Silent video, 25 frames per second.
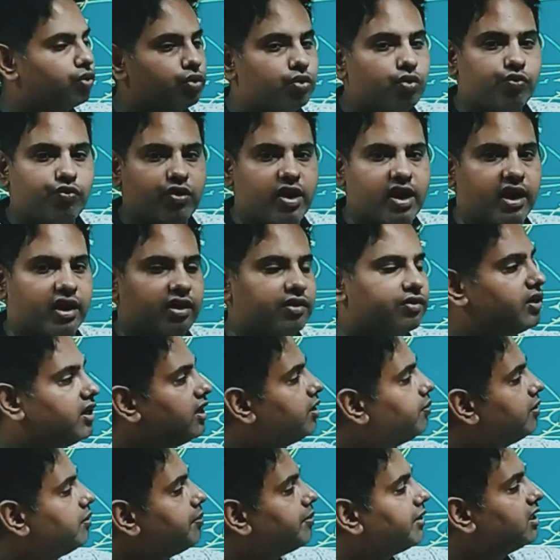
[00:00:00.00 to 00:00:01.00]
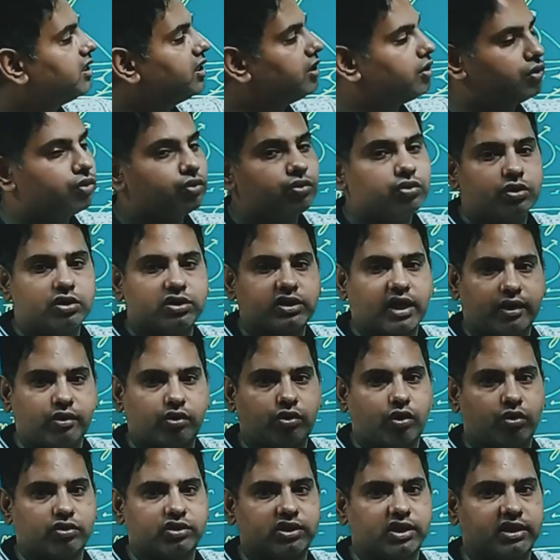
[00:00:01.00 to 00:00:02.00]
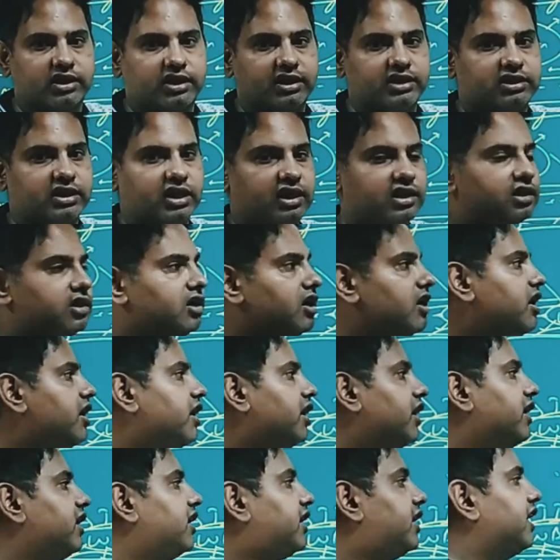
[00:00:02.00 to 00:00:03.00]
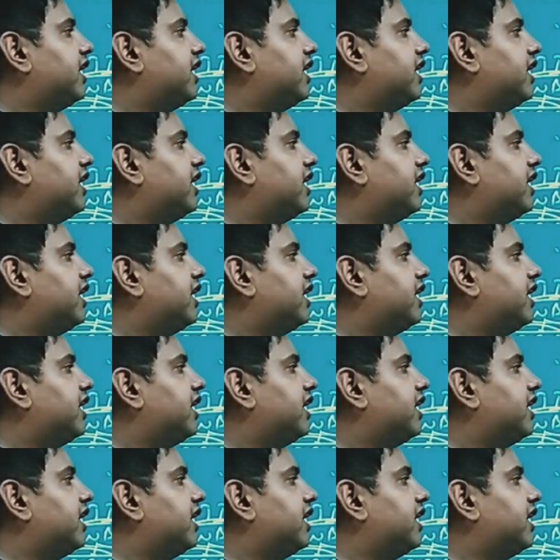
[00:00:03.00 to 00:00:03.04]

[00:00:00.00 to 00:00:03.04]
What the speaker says: to where? It will present to cytotoxic T cell. In